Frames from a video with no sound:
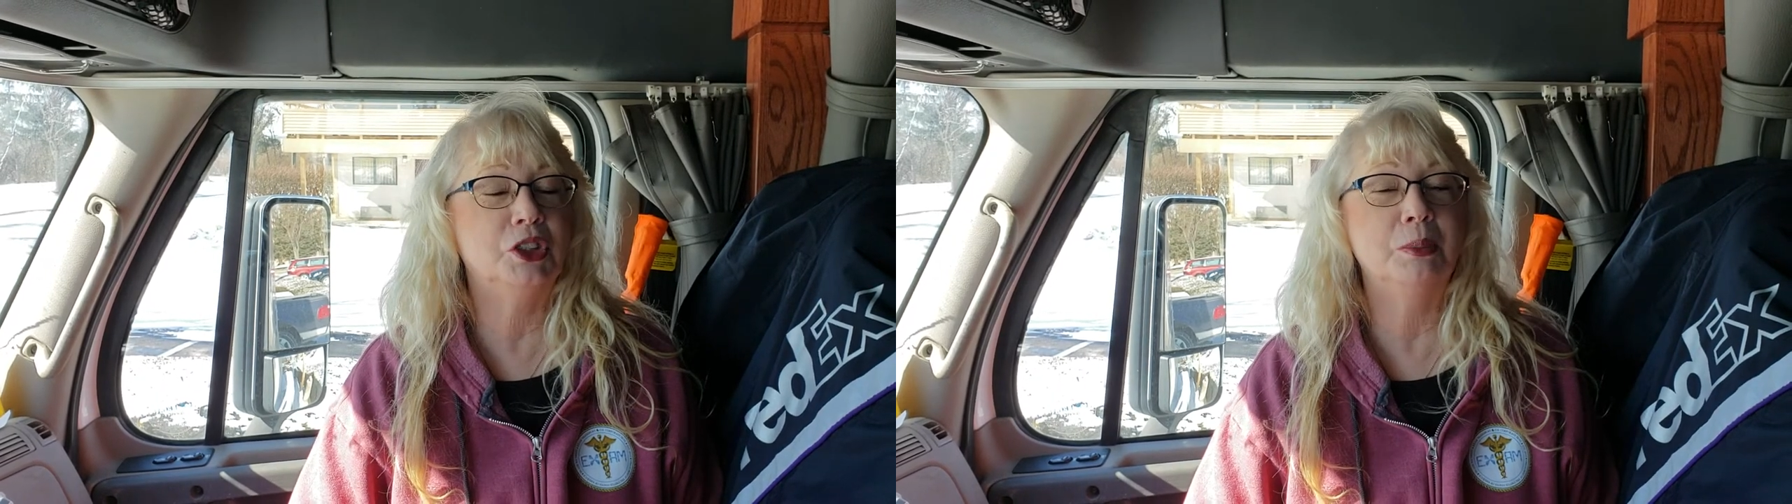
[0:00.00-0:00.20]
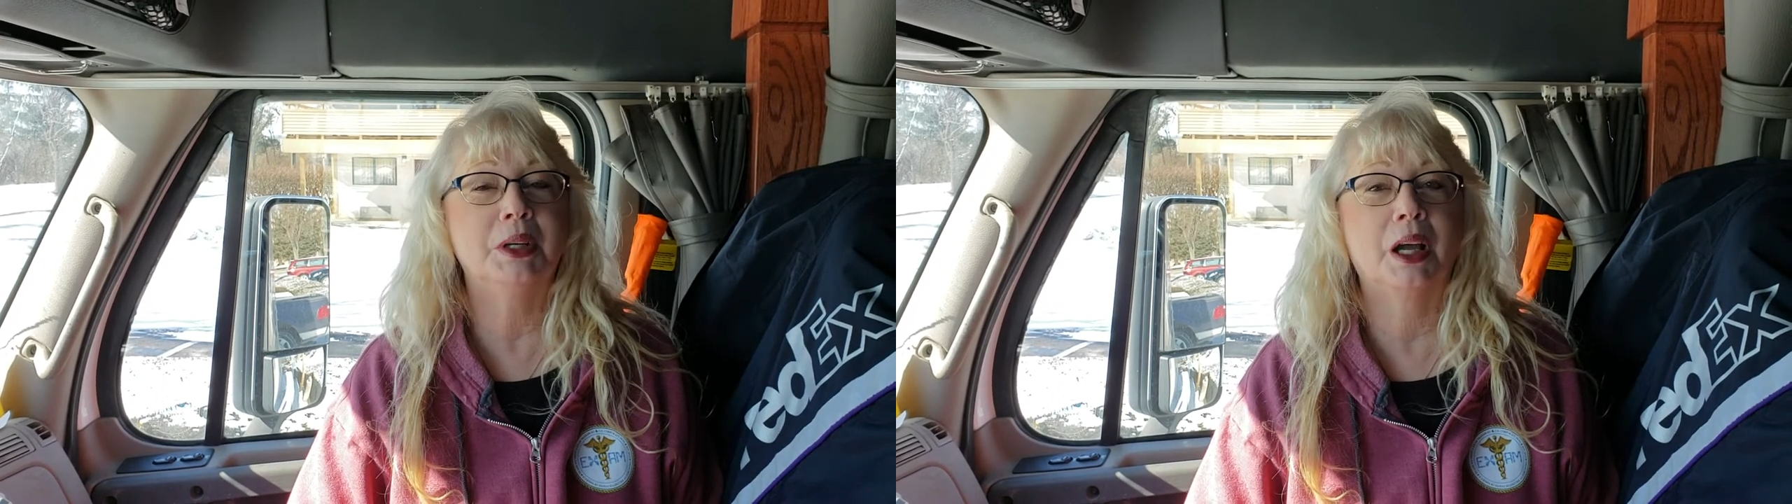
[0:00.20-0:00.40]

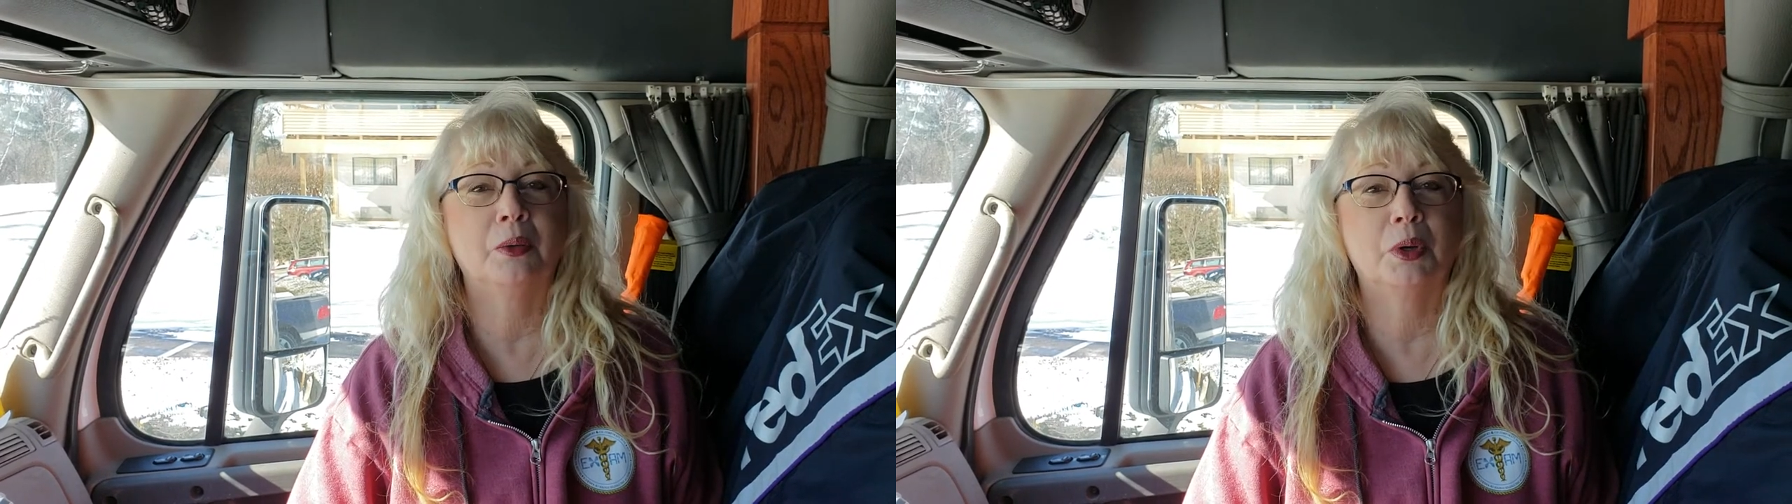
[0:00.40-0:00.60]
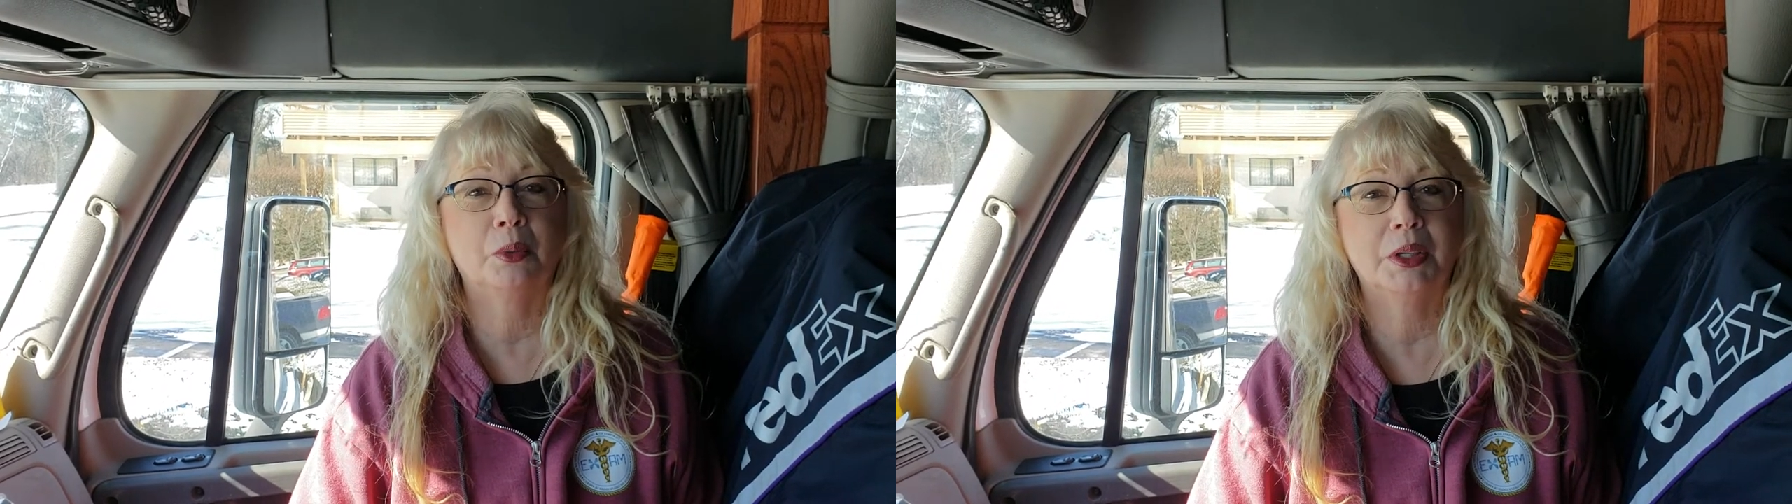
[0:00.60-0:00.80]
Jim and I
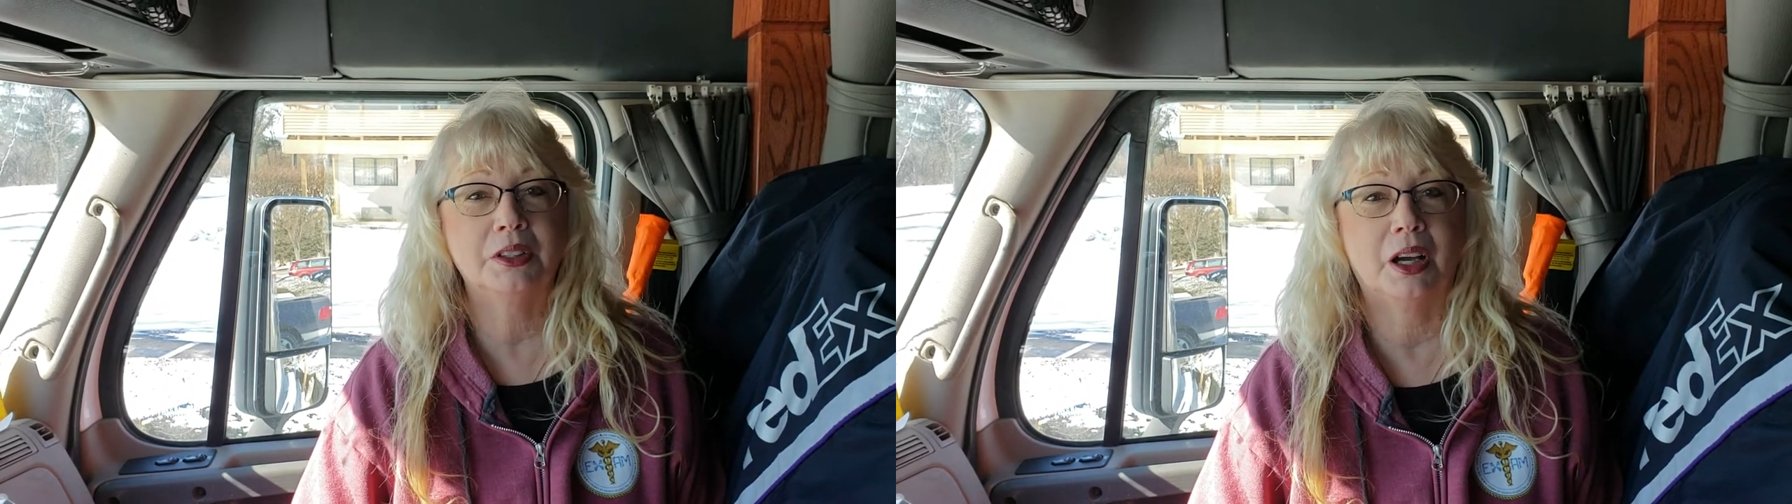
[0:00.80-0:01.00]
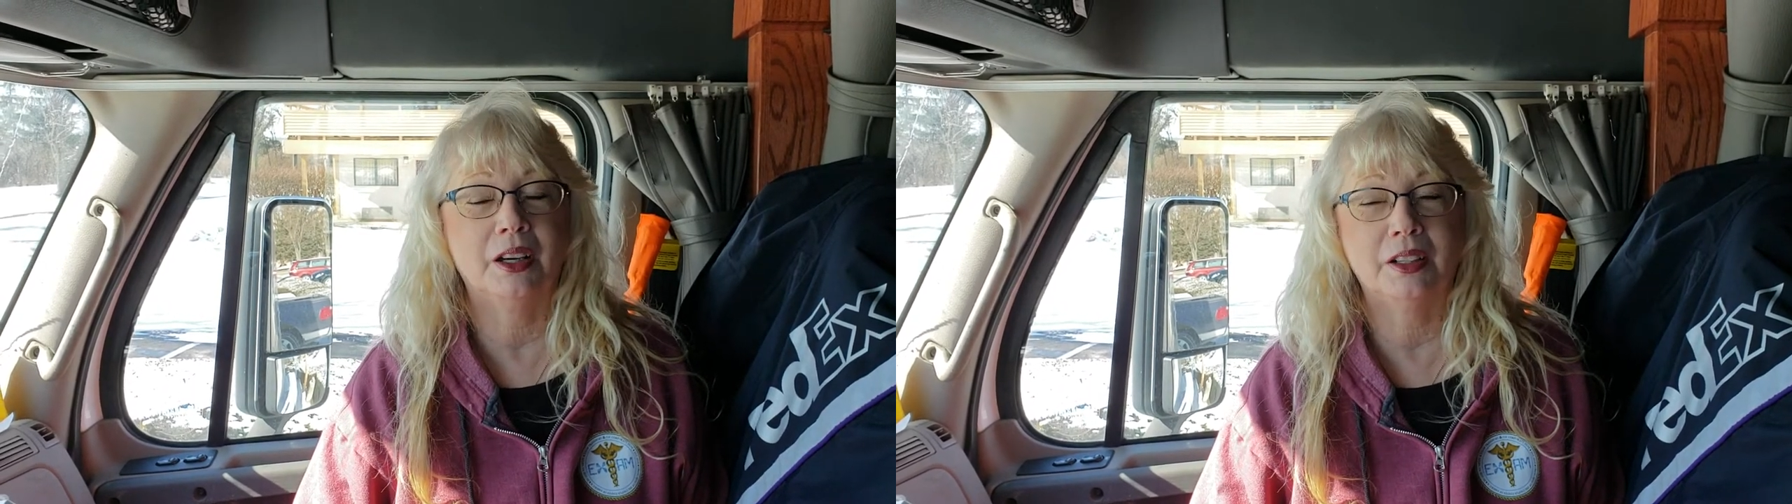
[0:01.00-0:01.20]
were
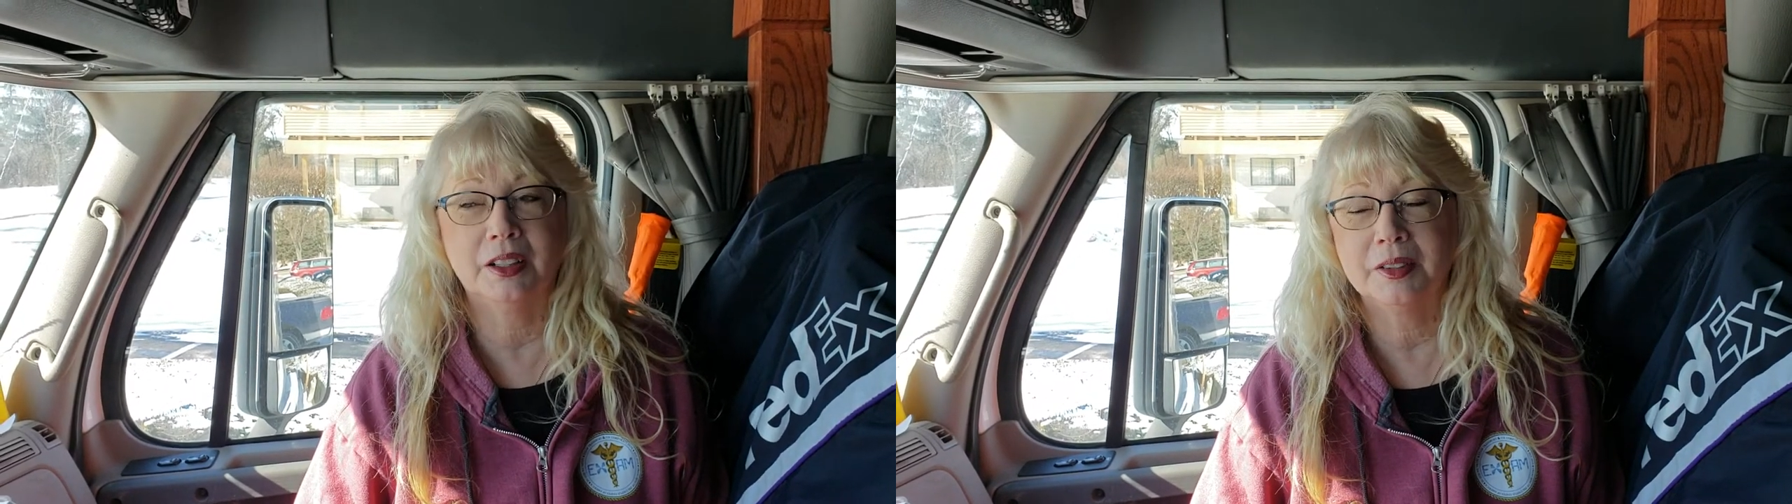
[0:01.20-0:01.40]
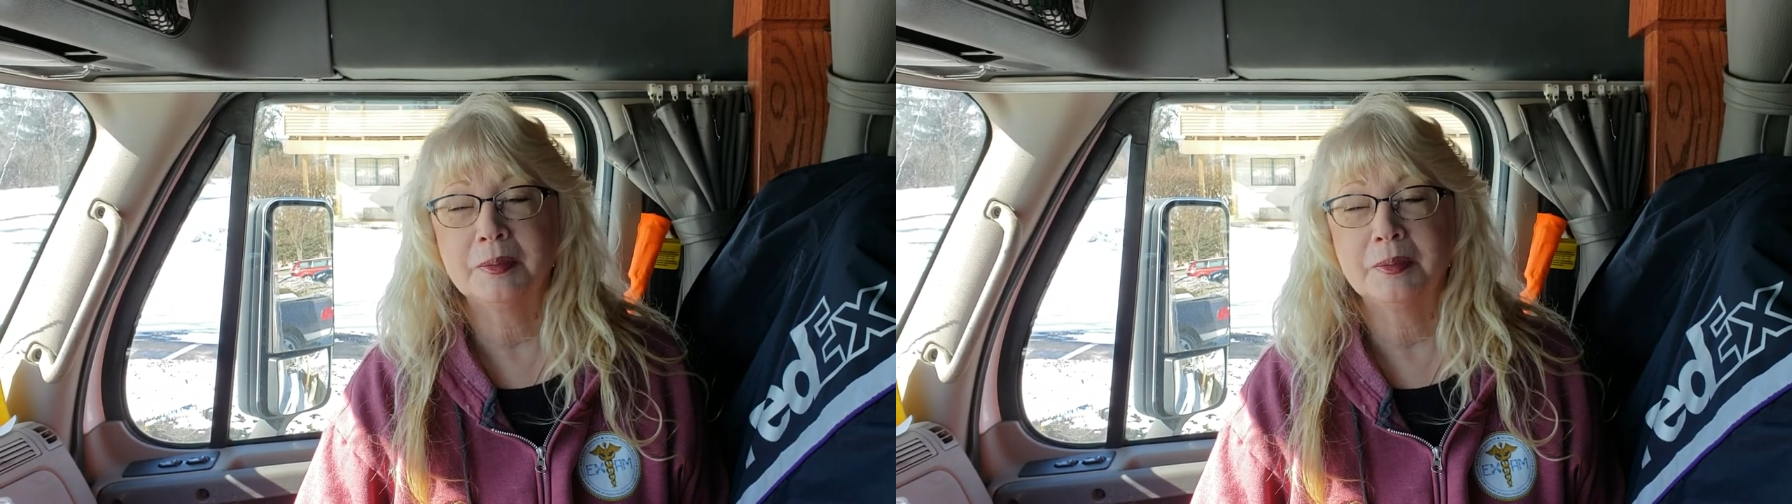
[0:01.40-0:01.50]
retired,